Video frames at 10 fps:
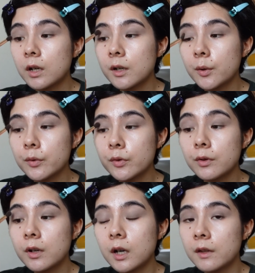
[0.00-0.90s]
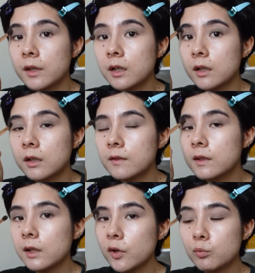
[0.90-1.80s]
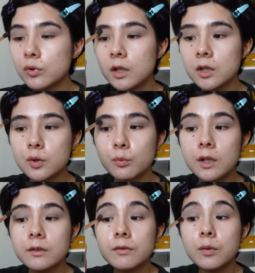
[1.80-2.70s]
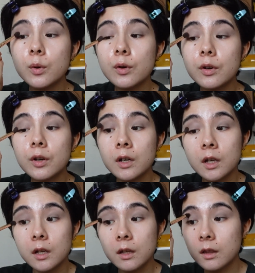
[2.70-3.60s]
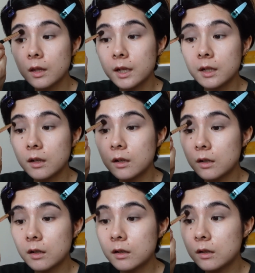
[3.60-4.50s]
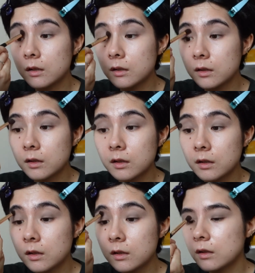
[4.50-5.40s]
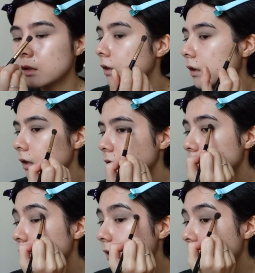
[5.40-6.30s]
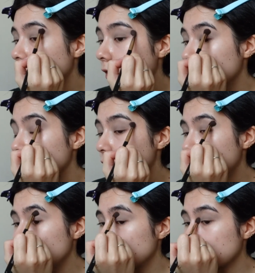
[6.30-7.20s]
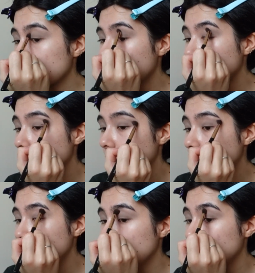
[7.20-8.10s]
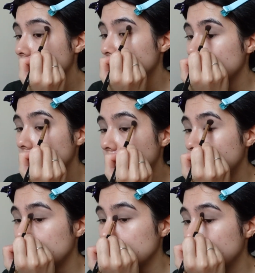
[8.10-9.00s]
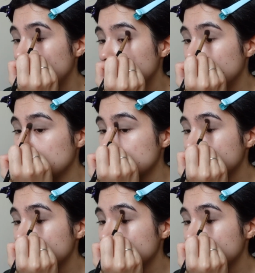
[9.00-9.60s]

I also got, I think, a concealer brush, one for like how do we say, like contour and